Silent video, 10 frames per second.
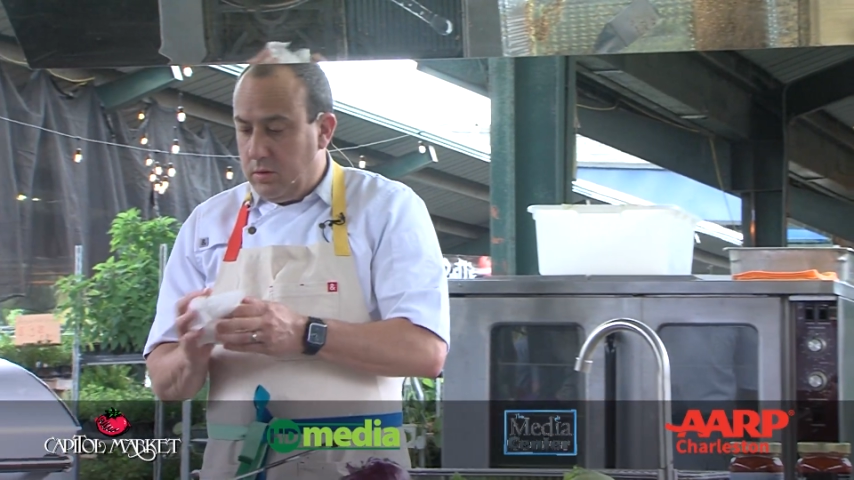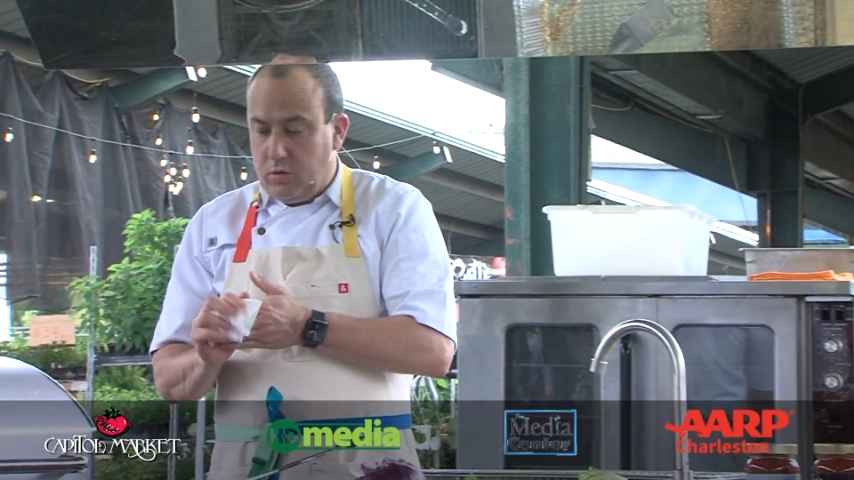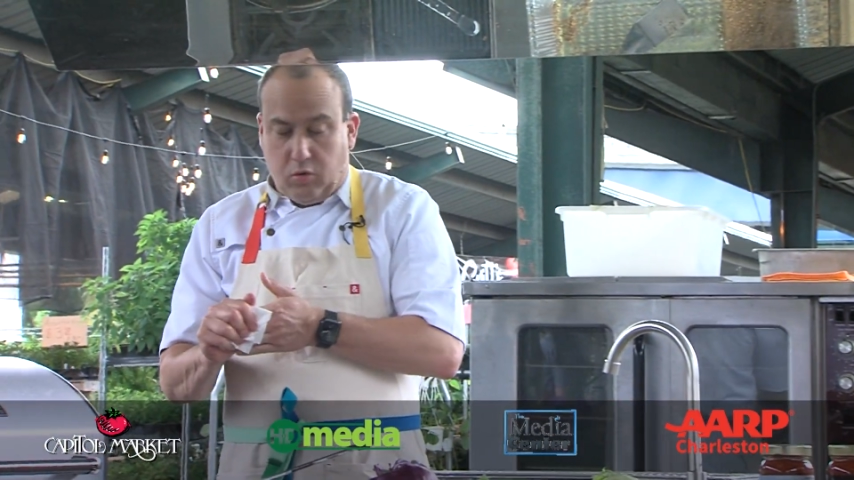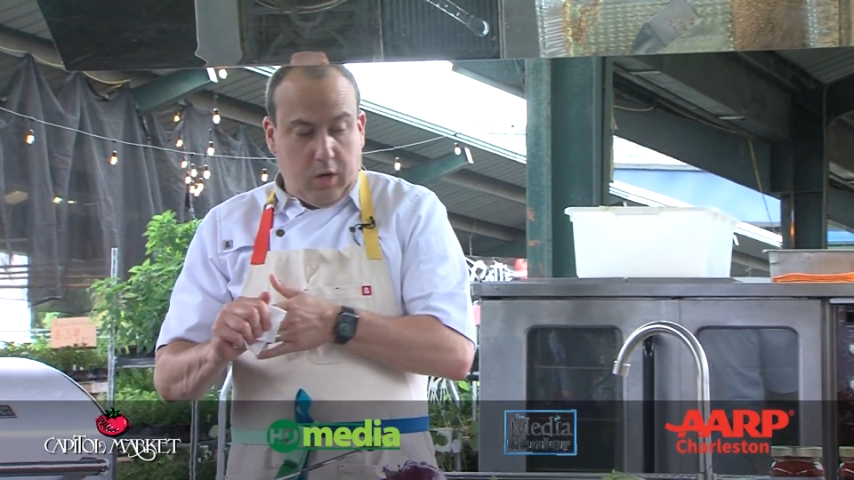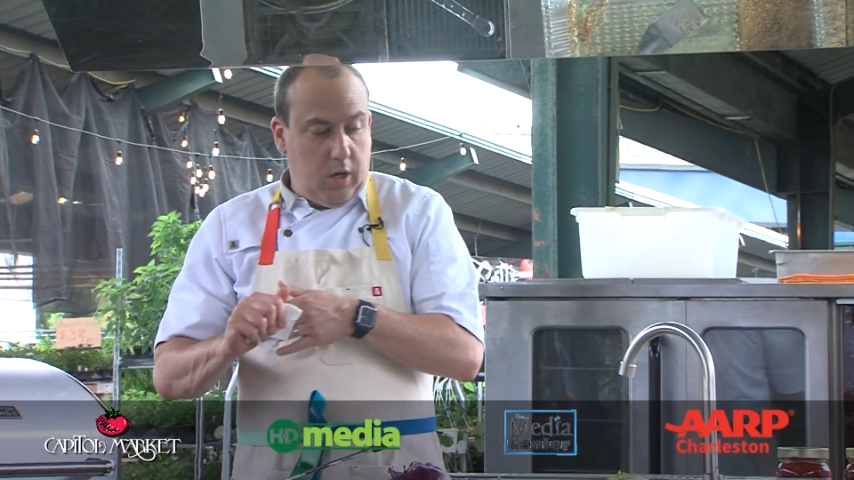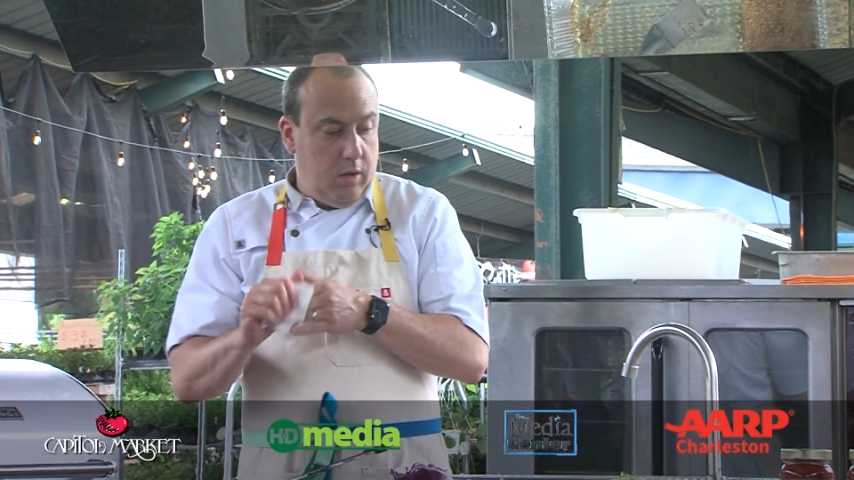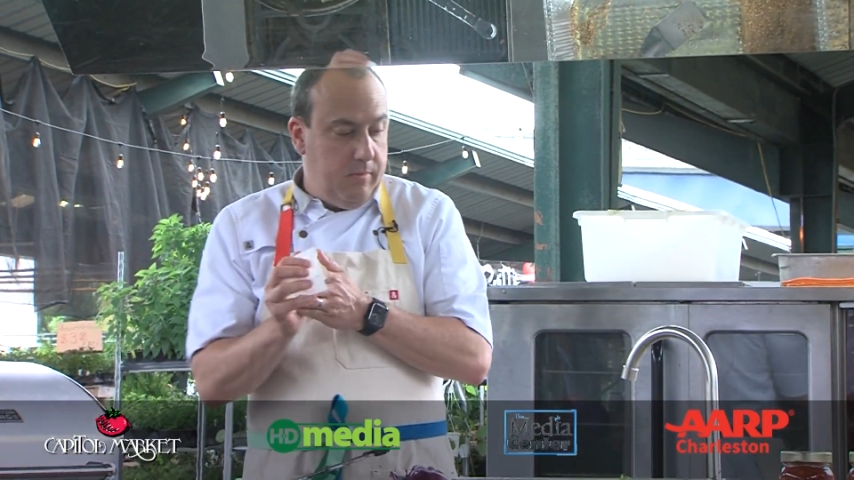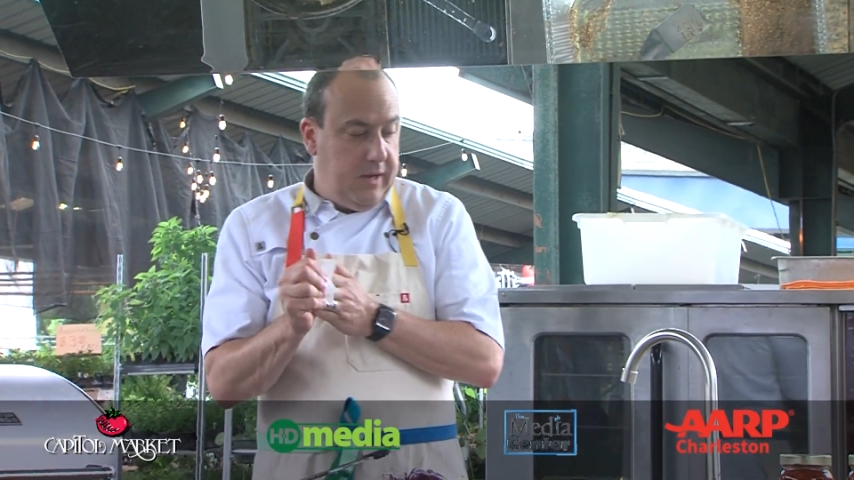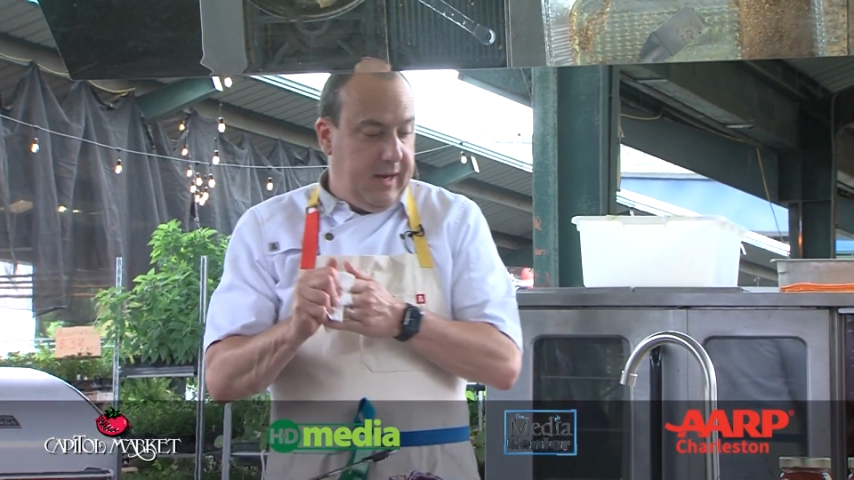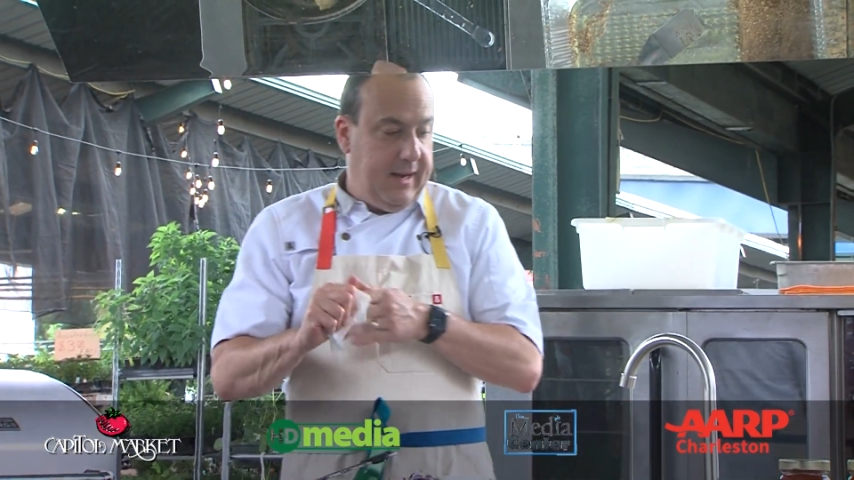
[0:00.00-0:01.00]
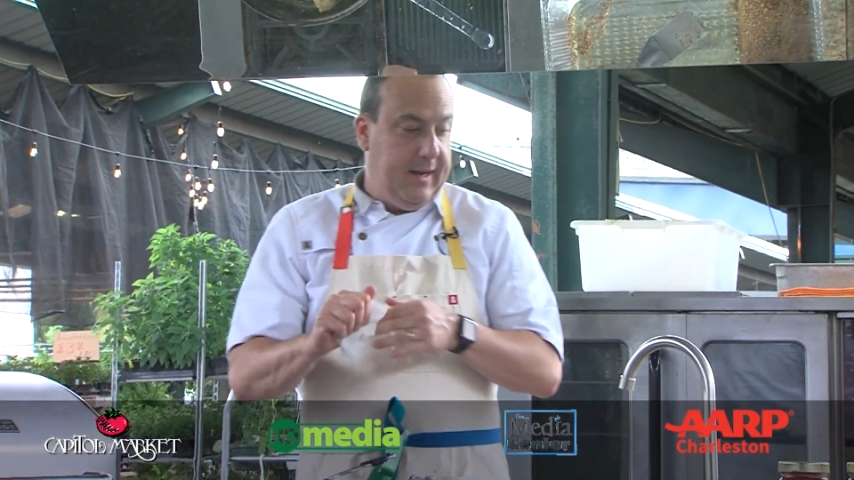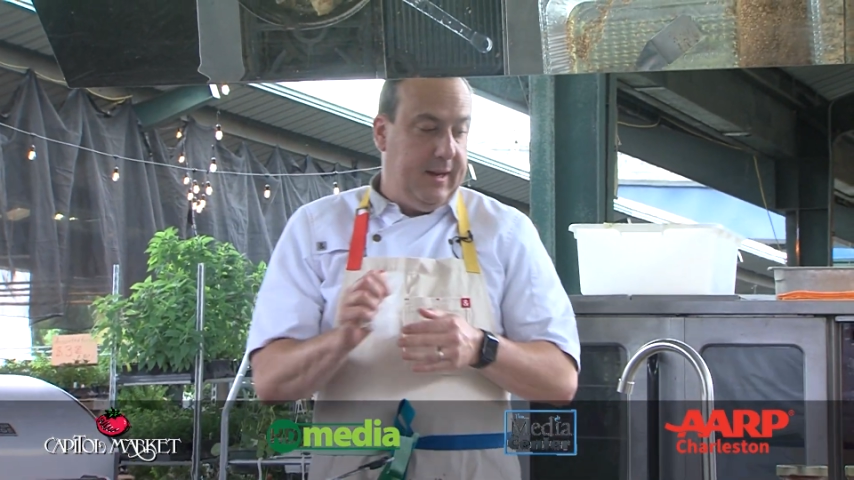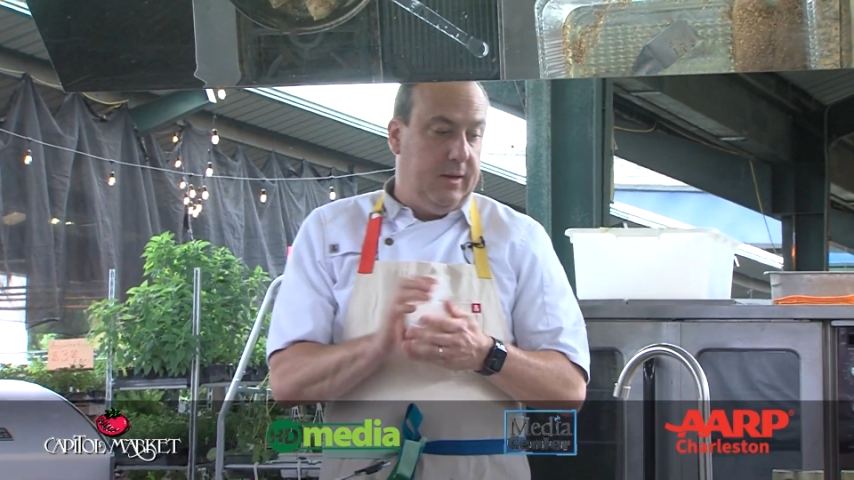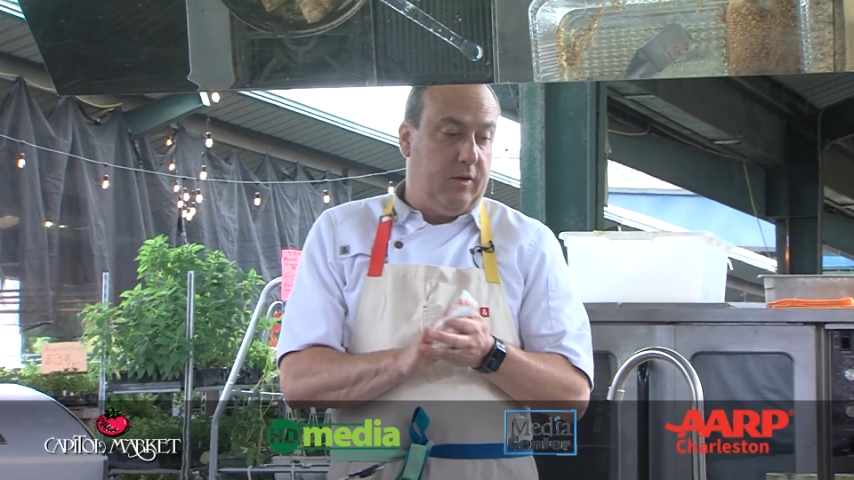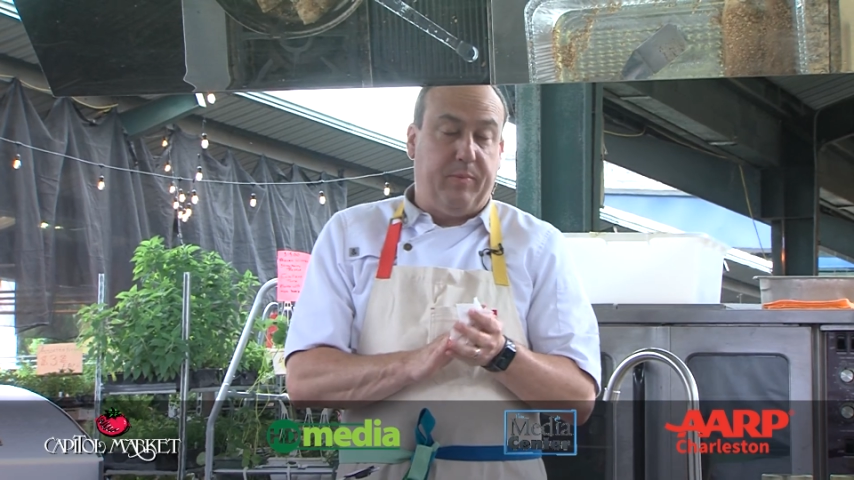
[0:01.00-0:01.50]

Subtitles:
crumb and